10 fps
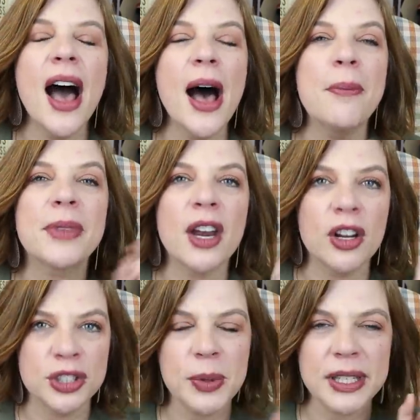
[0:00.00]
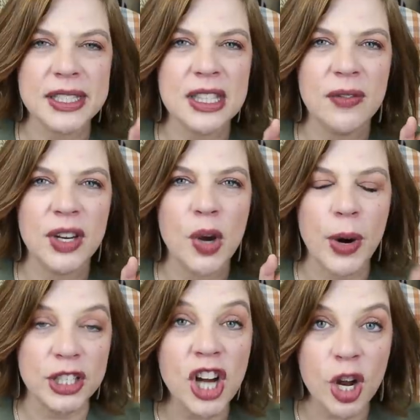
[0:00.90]
um, and also a link to the video
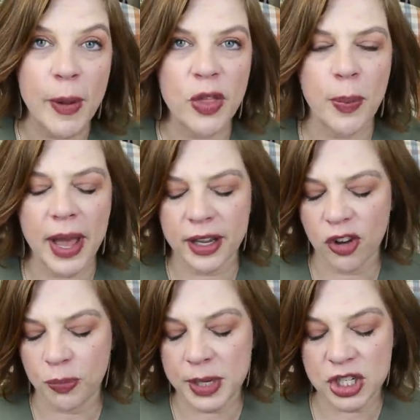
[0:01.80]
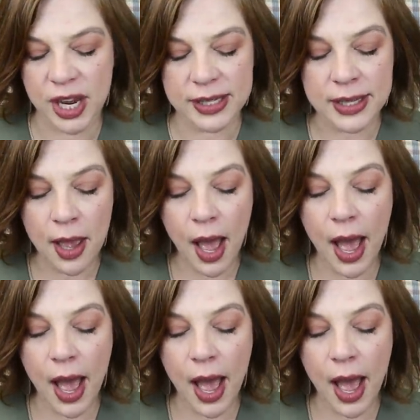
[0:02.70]
where I talk about the Pine Cove P Js.